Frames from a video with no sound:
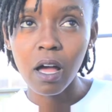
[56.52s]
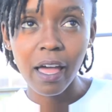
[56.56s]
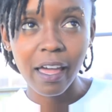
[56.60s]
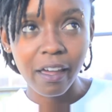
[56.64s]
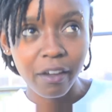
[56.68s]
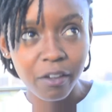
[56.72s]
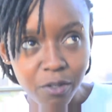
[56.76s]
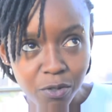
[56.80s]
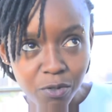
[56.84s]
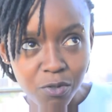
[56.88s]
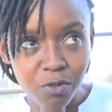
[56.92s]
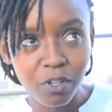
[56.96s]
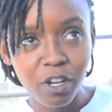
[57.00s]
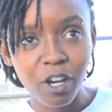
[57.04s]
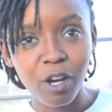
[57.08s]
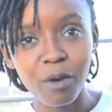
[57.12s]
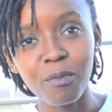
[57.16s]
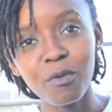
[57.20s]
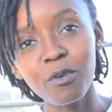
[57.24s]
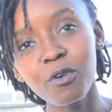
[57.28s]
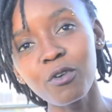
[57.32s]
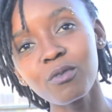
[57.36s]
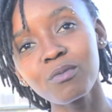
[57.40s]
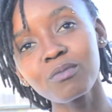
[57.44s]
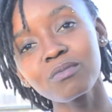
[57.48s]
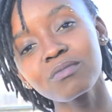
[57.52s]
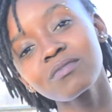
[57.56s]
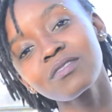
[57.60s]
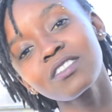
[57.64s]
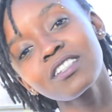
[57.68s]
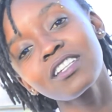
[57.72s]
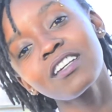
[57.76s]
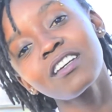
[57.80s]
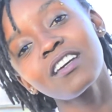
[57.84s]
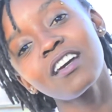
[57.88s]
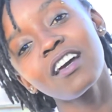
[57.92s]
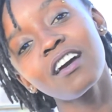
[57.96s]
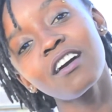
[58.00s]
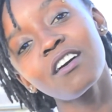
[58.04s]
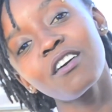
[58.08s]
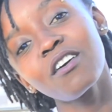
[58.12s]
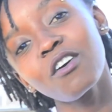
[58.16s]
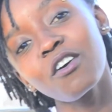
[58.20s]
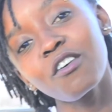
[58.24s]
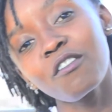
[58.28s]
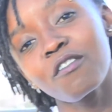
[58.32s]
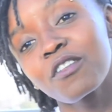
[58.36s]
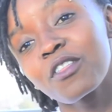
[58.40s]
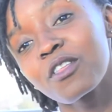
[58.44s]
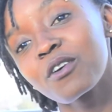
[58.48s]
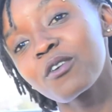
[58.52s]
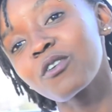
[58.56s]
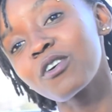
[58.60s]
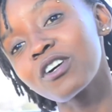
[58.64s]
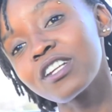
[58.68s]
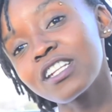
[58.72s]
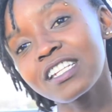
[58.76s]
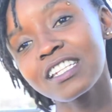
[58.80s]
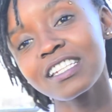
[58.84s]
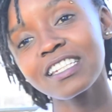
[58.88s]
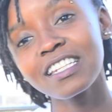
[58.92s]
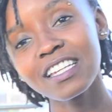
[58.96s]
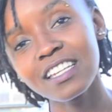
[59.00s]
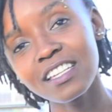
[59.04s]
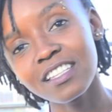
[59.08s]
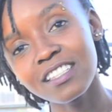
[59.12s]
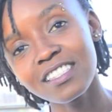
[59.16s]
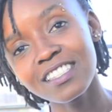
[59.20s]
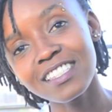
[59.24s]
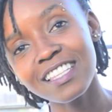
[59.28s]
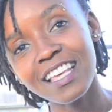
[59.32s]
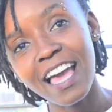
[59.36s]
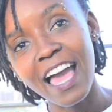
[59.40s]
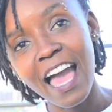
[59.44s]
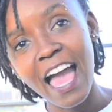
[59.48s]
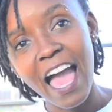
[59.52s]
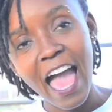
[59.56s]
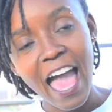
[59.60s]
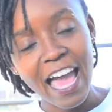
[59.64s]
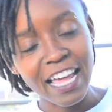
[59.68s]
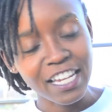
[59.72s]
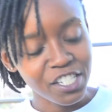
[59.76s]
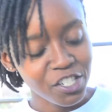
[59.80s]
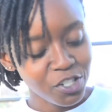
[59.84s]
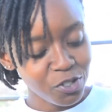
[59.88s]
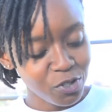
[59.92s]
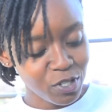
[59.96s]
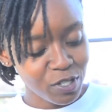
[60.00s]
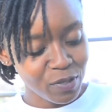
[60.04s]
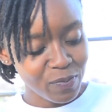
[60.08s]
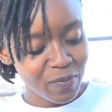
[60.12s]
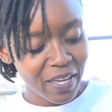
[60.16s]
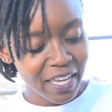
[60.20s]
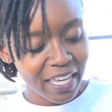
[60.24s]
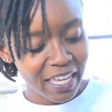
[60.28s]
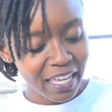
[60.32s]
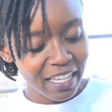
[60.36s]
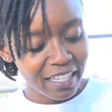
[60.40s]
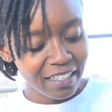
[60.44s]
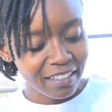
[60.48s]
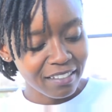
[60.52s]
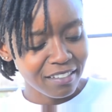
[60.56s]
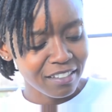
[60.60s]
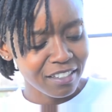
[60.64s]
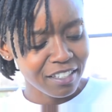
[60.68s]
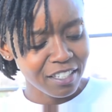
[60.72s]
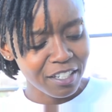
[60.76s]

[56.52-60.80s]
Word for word: I used to come home over the holidays and she was making